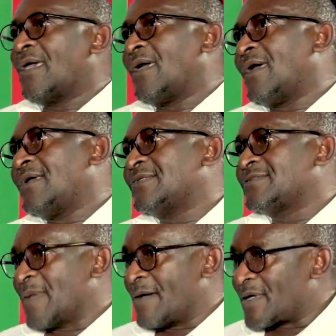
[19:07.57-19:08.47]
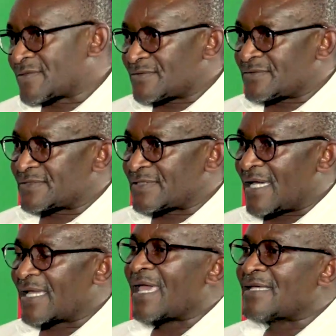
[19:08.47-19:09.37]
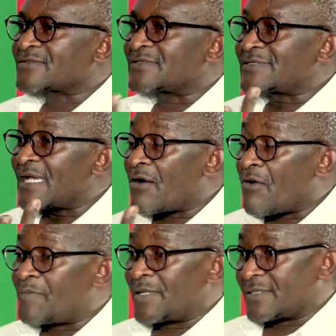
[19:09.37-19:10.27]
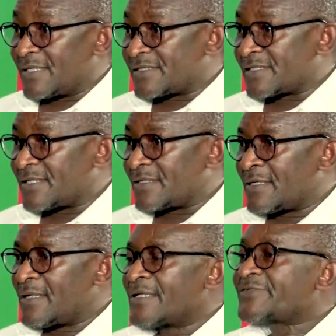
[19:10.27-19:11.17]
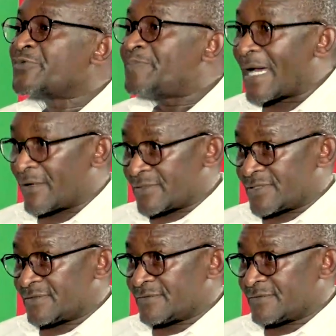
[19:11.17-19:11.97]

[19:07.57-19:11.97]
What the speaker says: its members on strike has got the obligation to ballot.